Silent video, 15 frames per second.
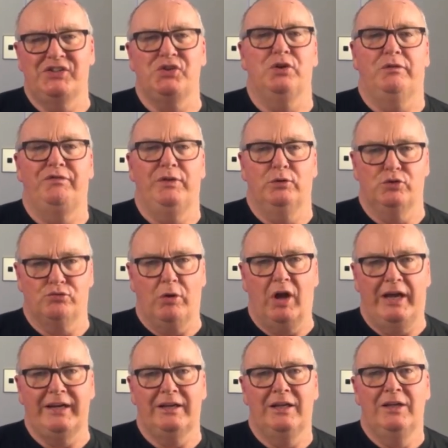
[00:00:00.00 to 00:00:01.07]
sort of feels
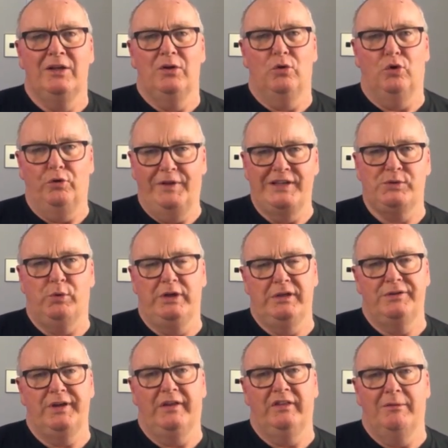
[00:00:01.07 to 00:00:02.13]
right, or that's what you
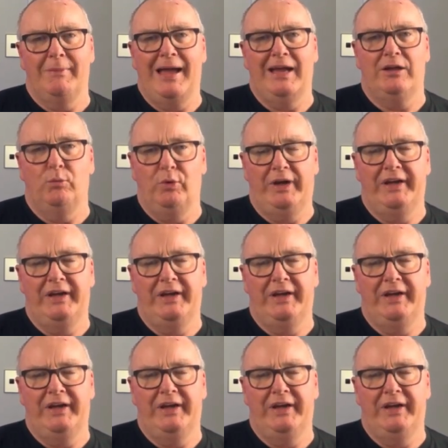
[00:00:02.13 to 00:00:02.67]
think the market will